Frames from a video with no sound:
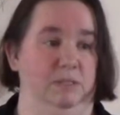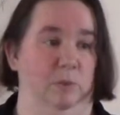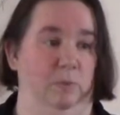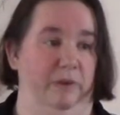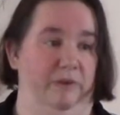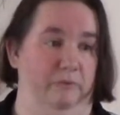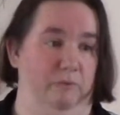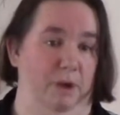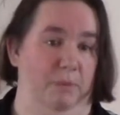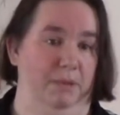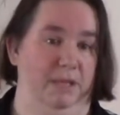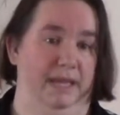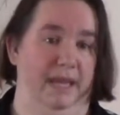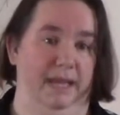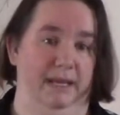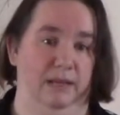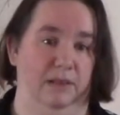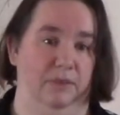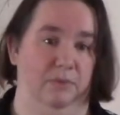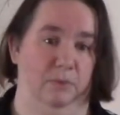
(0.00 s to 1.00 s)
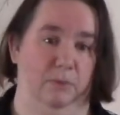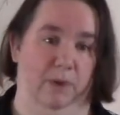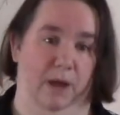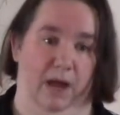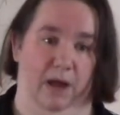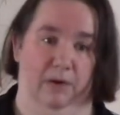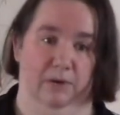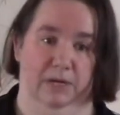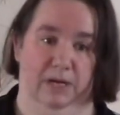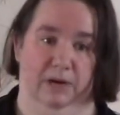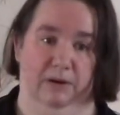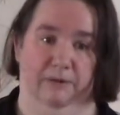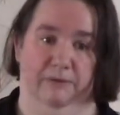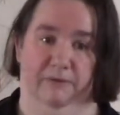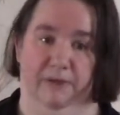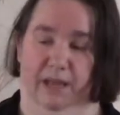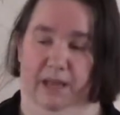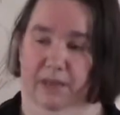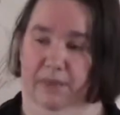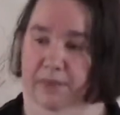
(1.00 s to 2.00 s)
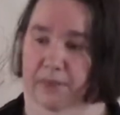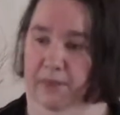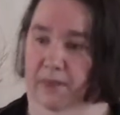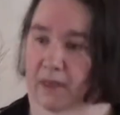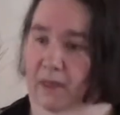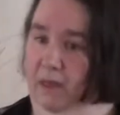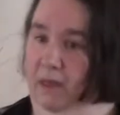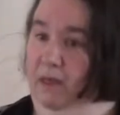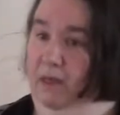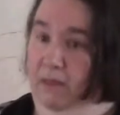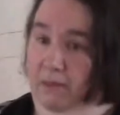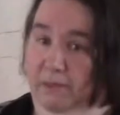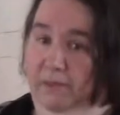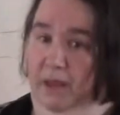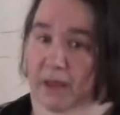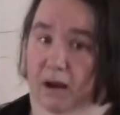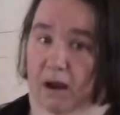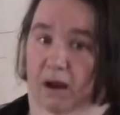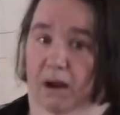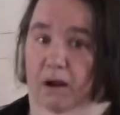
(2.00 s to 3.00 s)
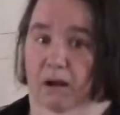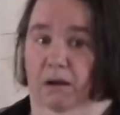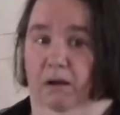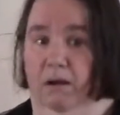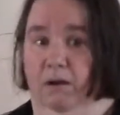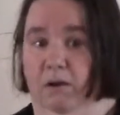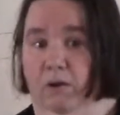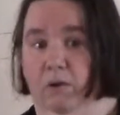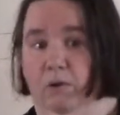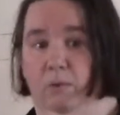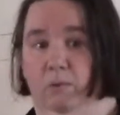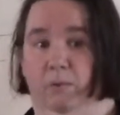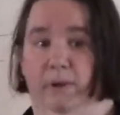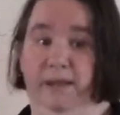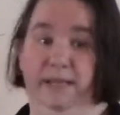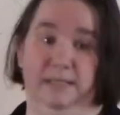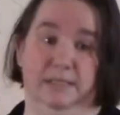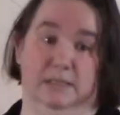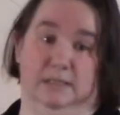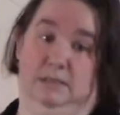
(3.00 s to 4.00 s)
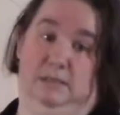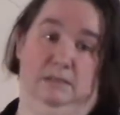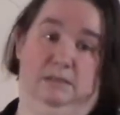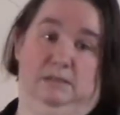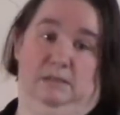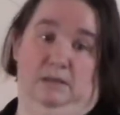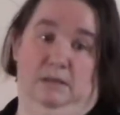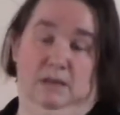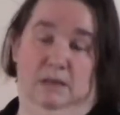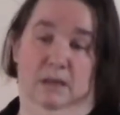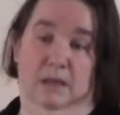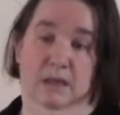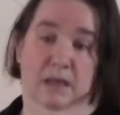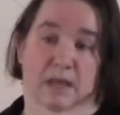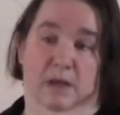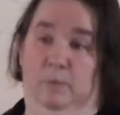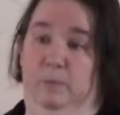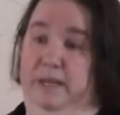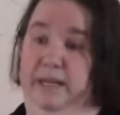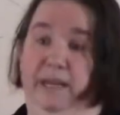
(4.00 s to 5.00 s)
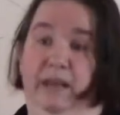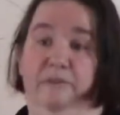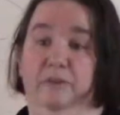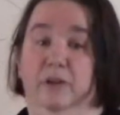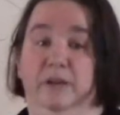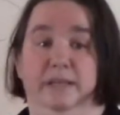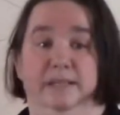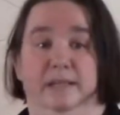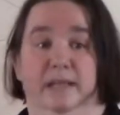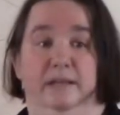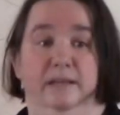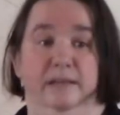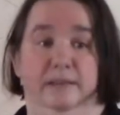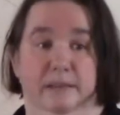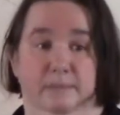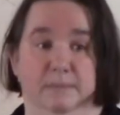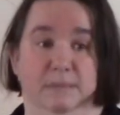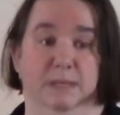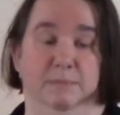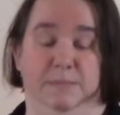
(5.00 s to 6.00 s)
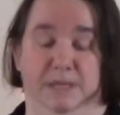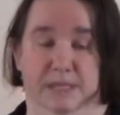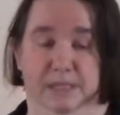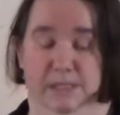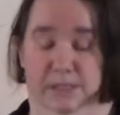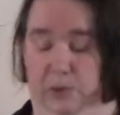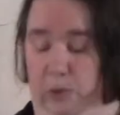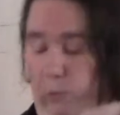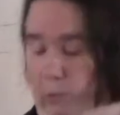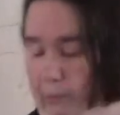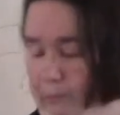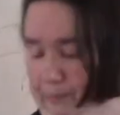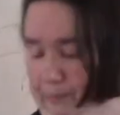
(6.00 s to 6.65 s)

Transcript: that we've replicated throughout our faith that are racist, and we never intended them to be so.